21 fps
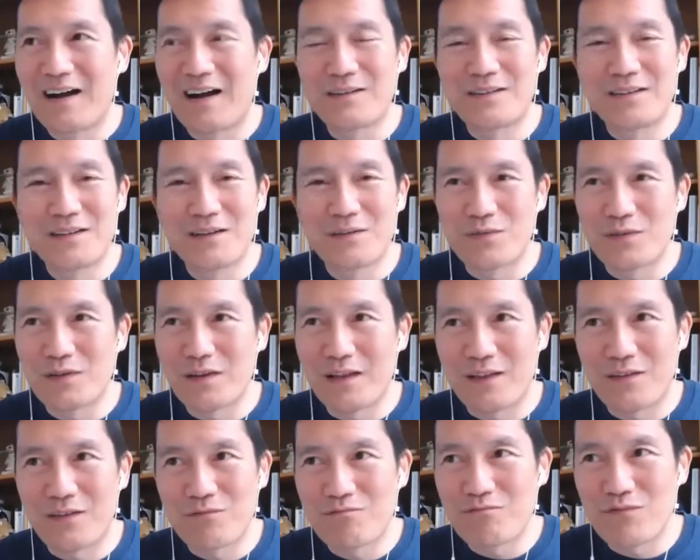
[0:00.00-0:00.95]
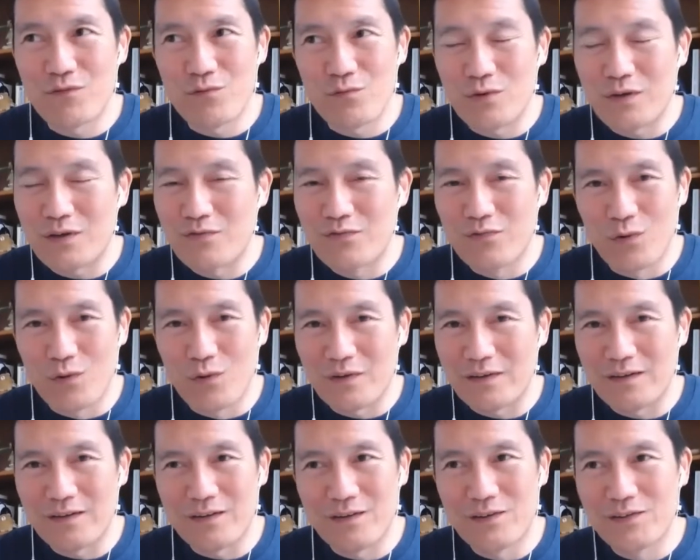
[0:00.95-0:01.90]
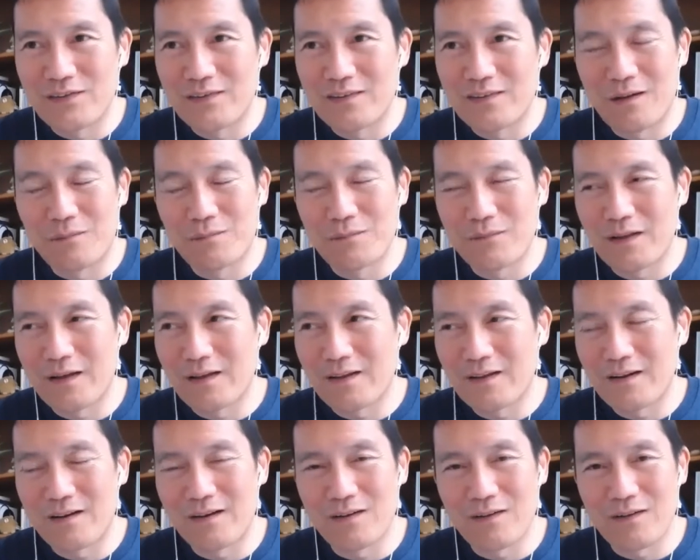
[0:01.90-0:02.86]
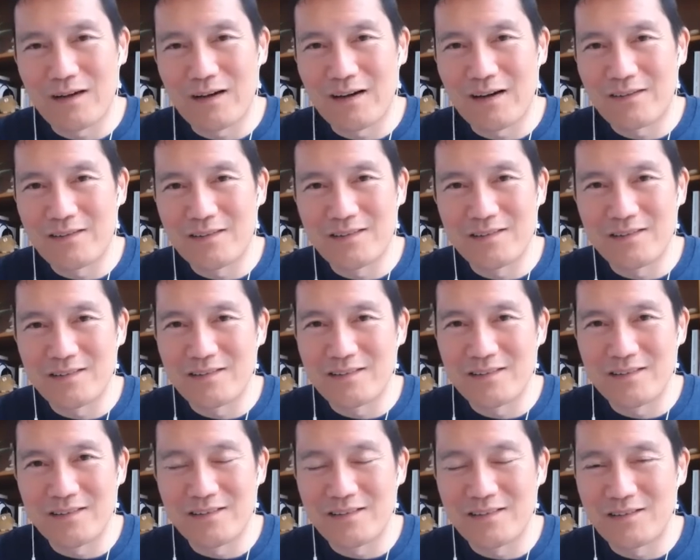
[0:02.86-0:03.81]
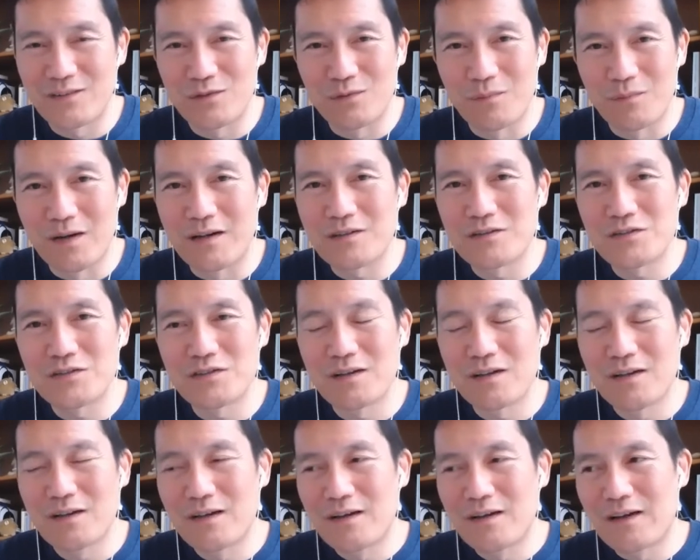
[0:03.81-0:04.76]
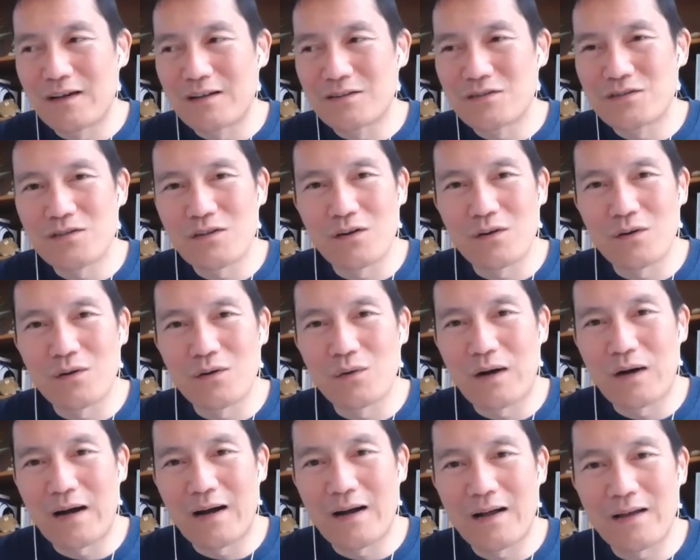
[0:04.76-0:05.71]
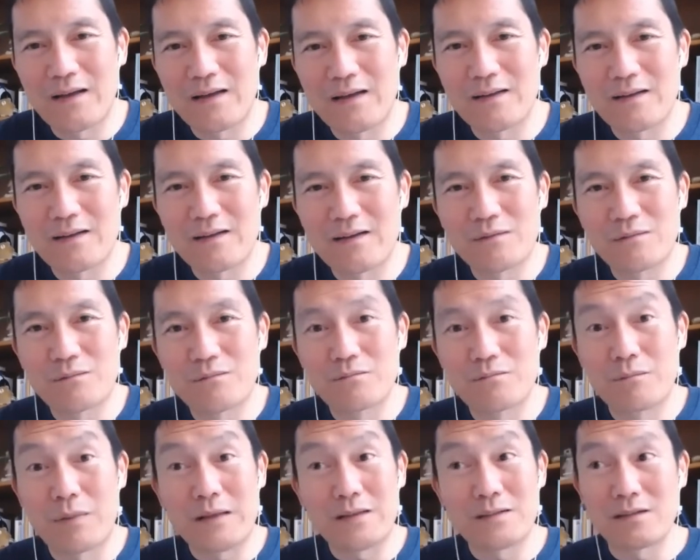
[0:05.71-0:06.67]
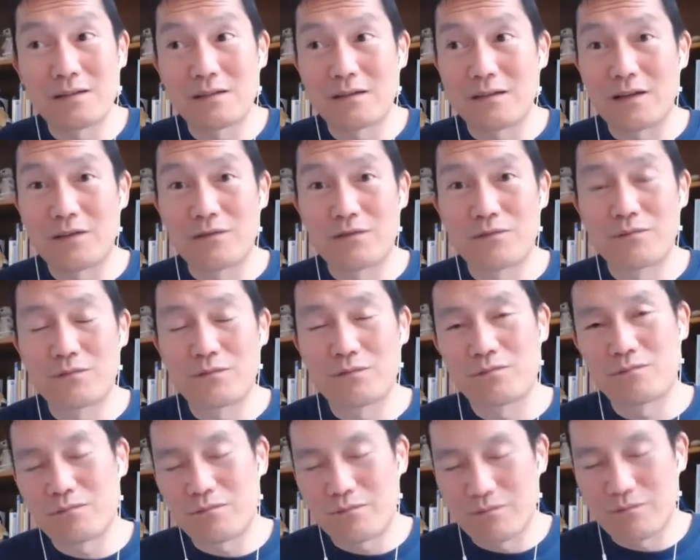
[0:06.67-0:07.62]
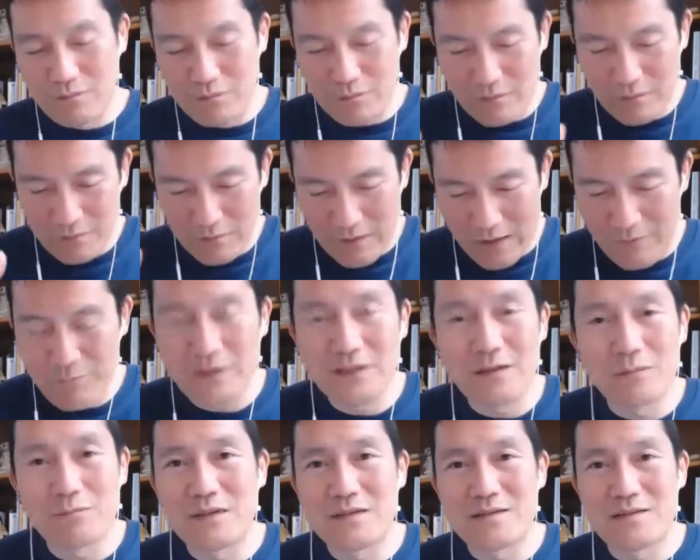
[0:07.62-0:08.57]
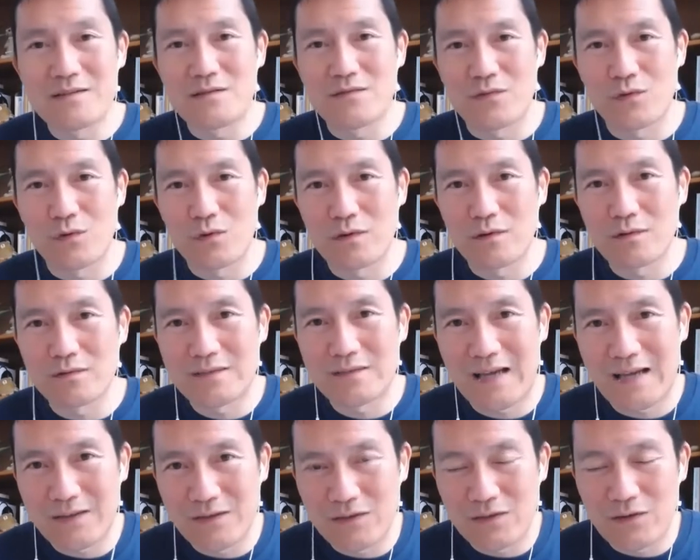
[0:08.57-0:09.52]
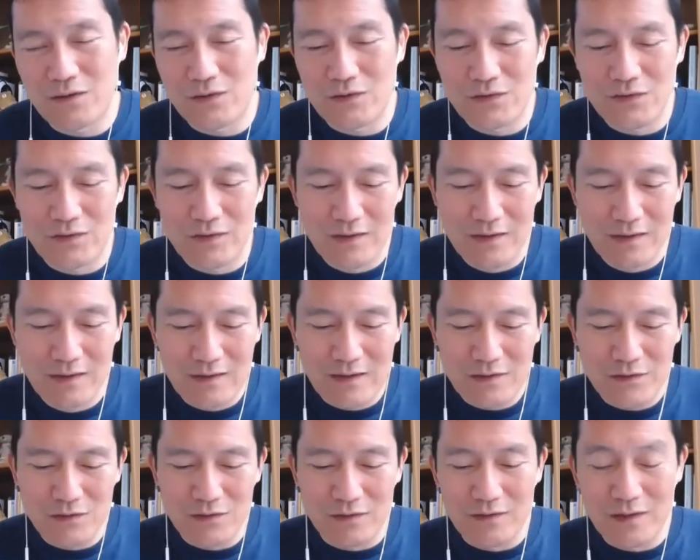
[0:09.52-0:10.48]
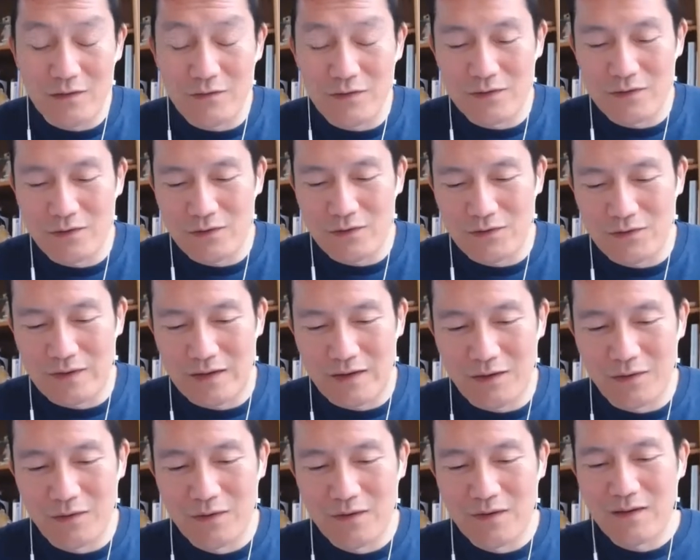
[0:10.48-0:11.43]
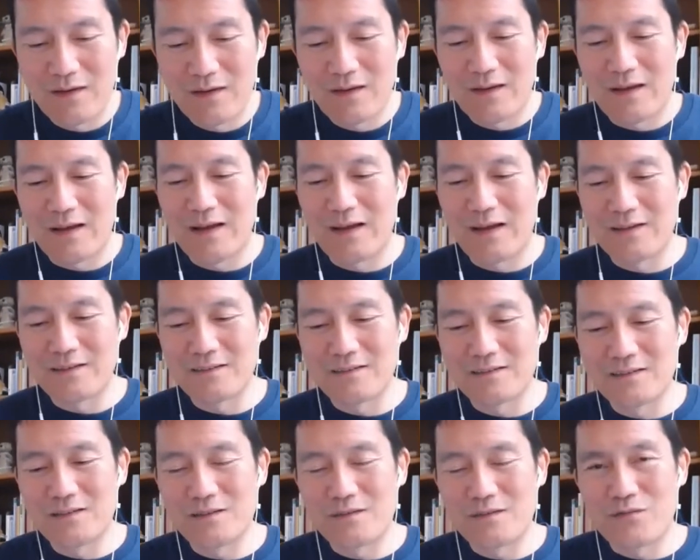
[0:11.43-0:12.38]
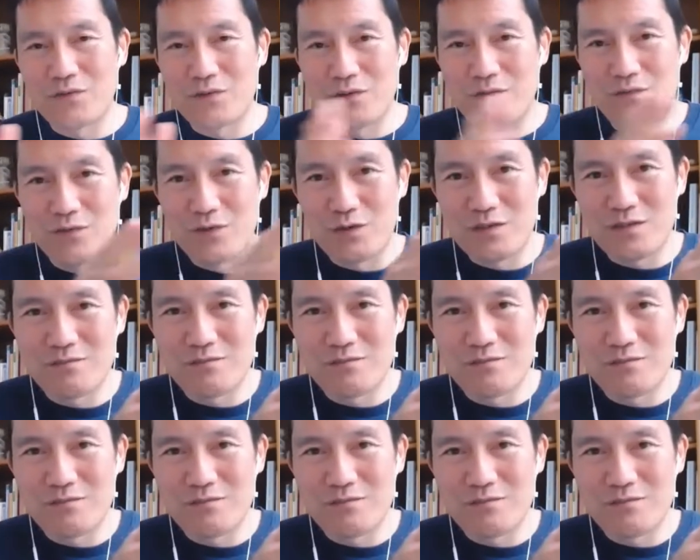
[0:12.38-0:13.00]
i did it for like three four years and i'm like oh god this is this is too much and so I basically, I've been in business for 10 years, actually 11 years now. And for the first,